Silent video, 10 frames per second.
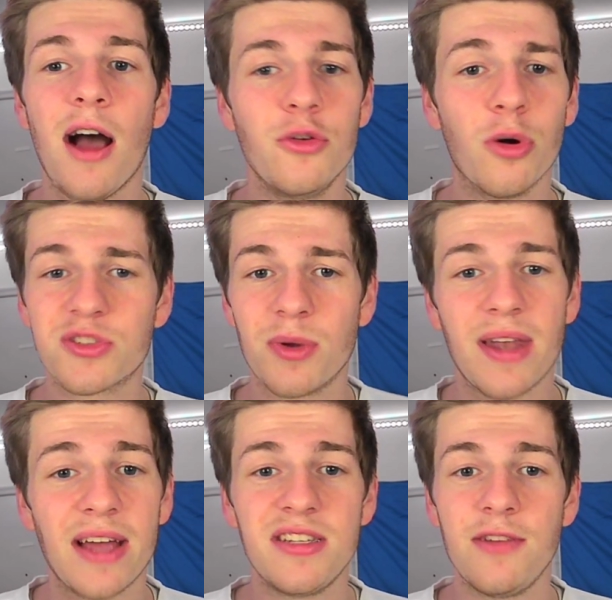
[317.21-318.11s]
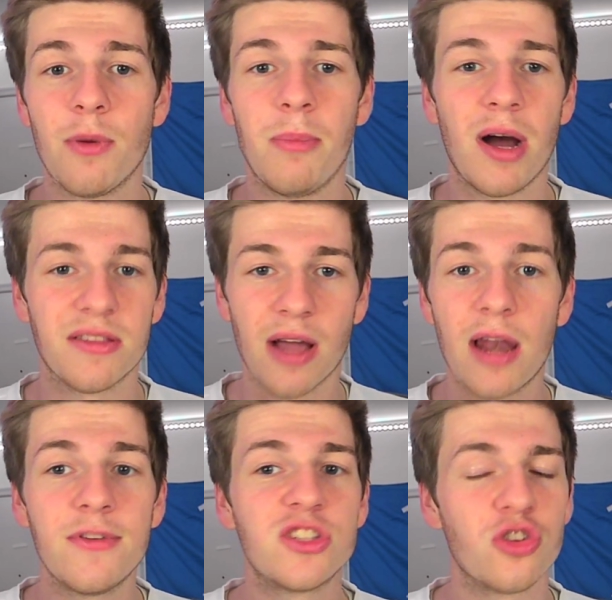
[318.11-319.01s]
You also had 19 from
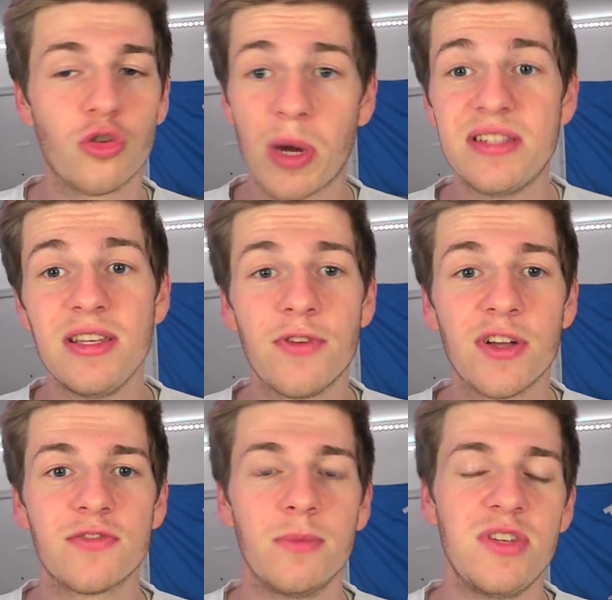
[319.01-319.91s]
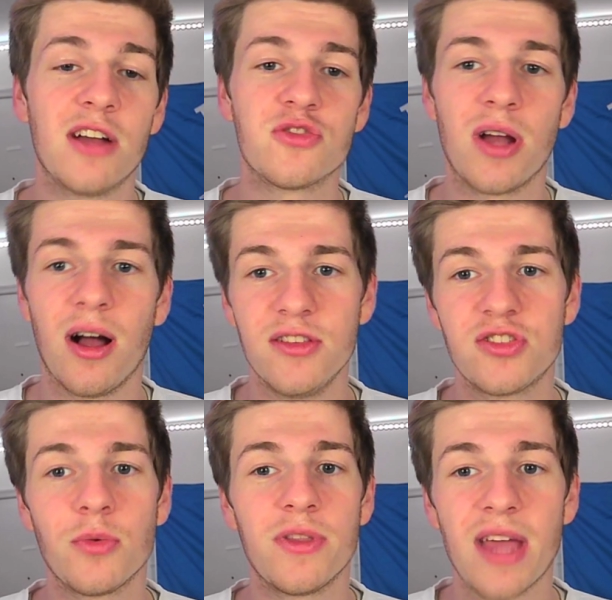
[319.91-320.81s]
Bogdanovich. Great defense from DeAndre
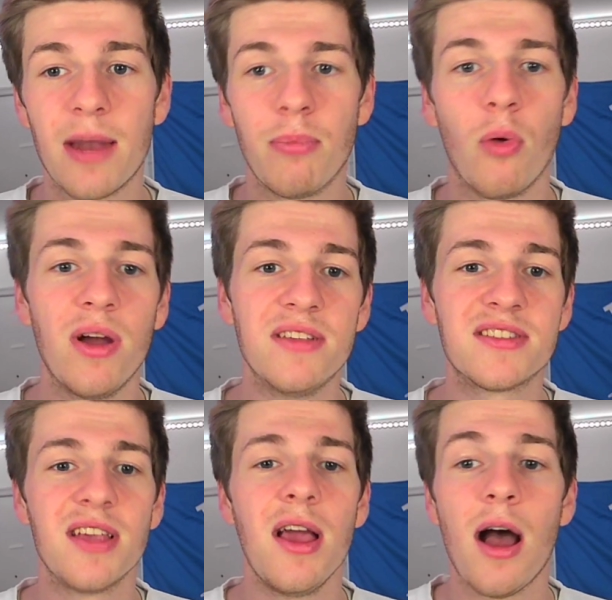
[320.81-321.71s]
Hunter with 10 points.